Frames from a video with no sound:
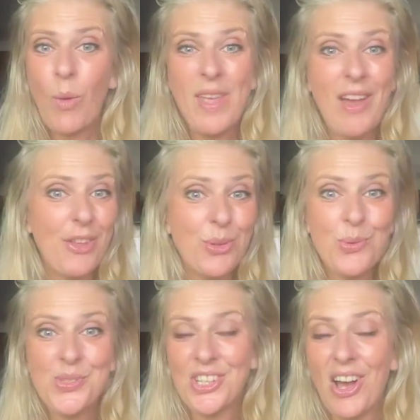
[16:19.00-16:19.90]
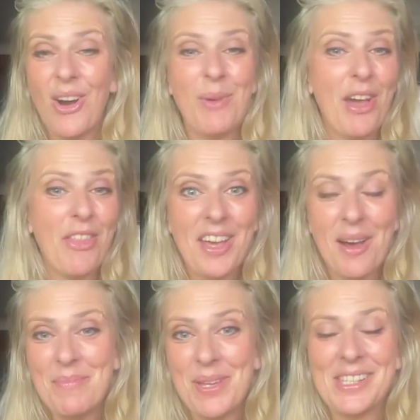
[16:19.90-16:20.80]
We are the North Star, we are the
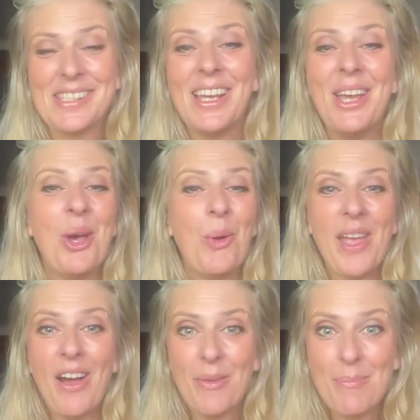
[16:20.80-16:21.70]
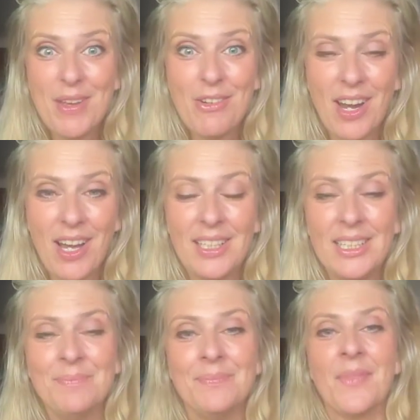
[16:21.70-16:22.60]
compass, we are the mirror.
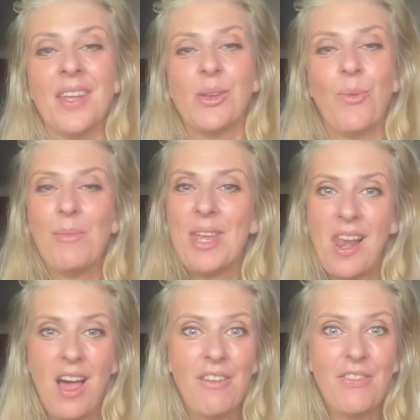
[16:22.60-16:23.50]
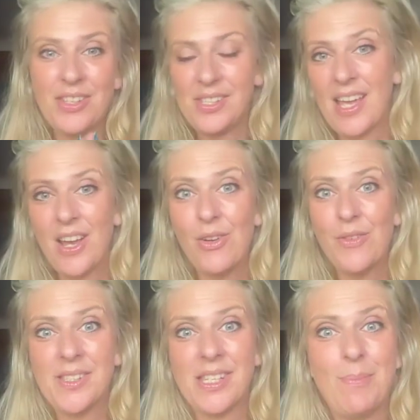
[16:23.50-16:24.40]
So when we love
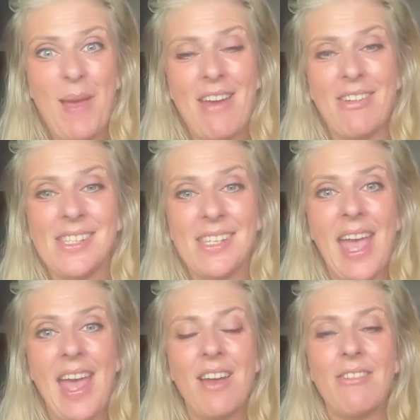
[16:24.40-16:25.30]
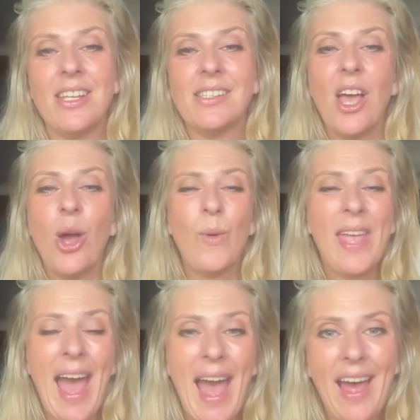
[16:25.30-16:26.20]
ourselves as parents and carers, we
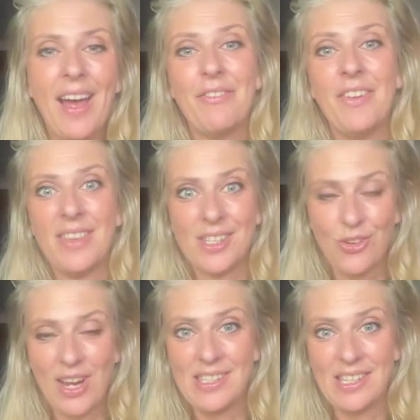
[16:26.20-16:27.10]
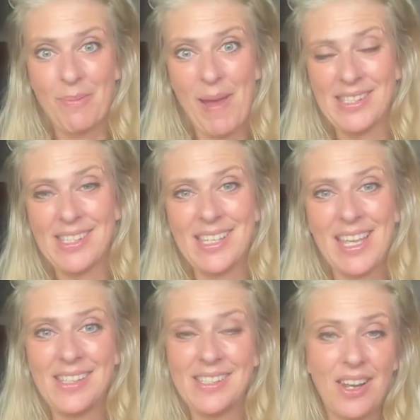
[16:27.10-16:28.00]
have this greater
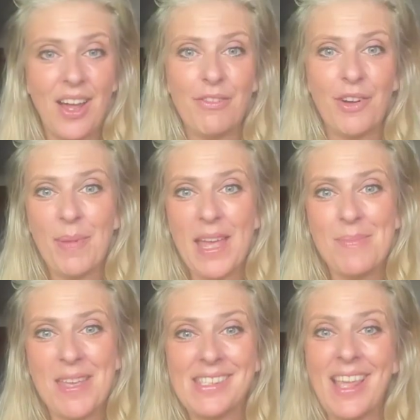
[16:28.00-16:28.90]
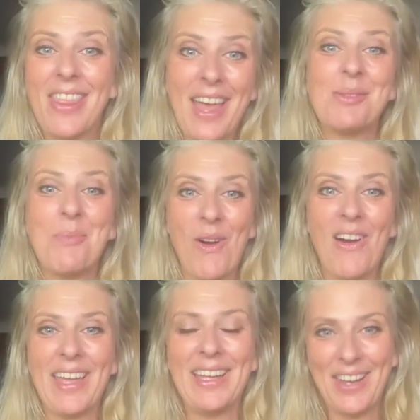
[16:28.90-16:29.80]
capacity to love our babies, and that's
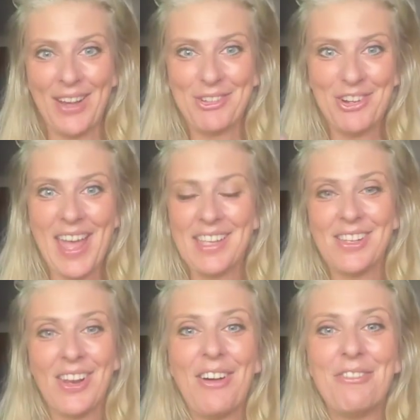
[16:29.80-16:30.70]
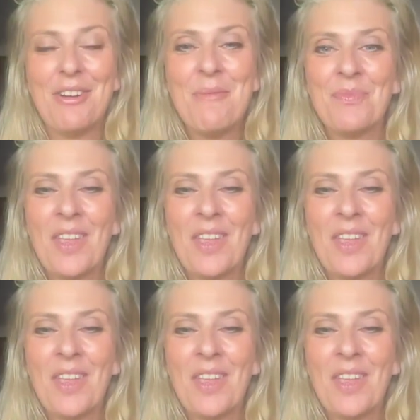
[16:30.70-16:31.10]
why love creates love.